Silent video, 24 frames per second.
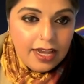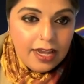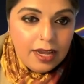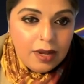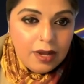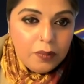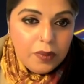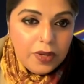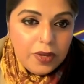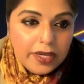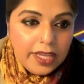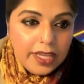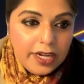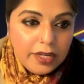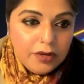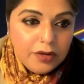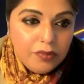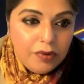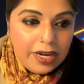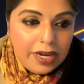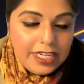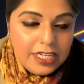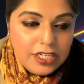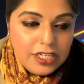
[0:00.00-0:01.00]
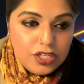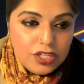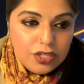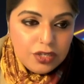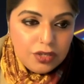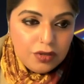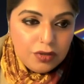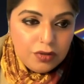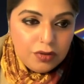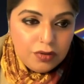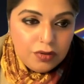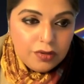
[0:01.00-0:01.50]
We're getting ready
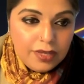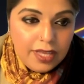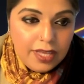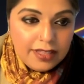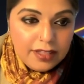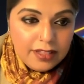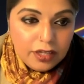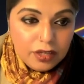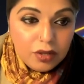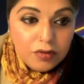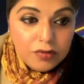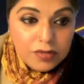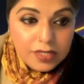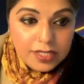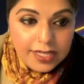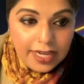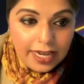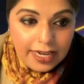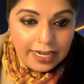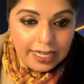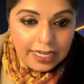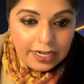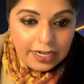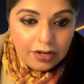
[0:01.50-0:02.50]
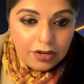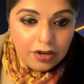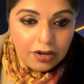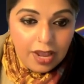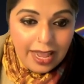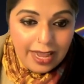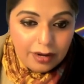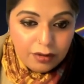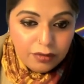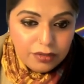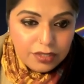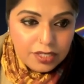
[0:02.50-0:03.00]
to get the Kunz dilator
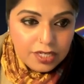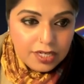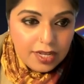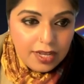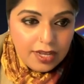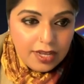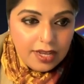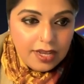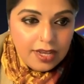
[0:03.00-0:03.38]
out.